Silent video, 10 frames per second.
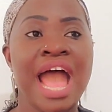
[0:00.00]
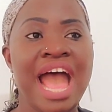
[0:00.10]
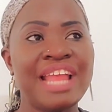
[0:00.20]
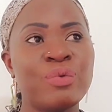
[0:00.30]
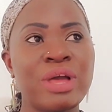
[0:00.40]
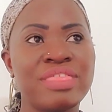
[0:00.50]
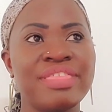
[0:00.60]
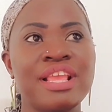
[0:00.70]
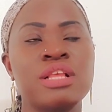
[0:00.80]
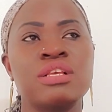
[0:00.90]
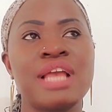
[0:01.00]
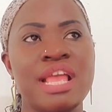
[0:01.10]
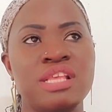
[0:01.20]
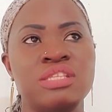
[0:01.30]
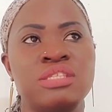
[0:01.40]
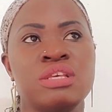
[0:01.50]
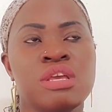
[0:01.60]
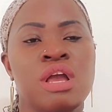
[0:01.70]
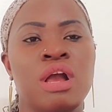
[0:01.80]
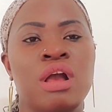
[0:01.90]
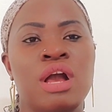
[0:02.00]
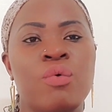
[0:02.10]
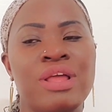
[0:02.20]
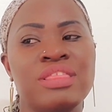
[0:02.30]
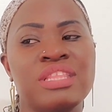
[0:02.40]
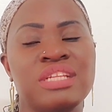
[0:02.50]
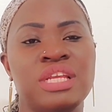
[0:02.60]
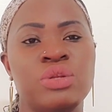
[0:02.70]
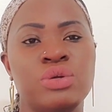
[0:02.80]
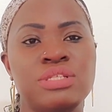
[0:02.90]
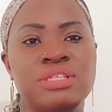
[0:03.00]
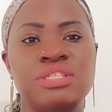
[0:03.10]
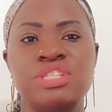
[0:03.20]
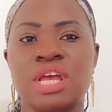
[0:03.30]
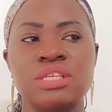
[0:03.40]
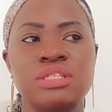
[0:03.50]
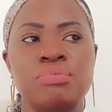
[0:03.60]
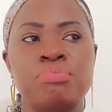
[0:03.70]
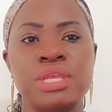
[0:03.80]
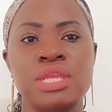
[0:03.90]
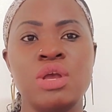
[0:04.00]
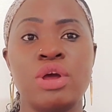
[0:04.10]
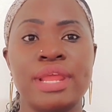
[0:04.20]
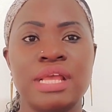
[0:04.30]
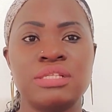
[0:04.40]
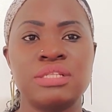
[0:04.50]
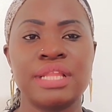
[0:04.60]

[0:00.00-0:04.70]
And one thing, guys, one thing that I noticed, just be honest.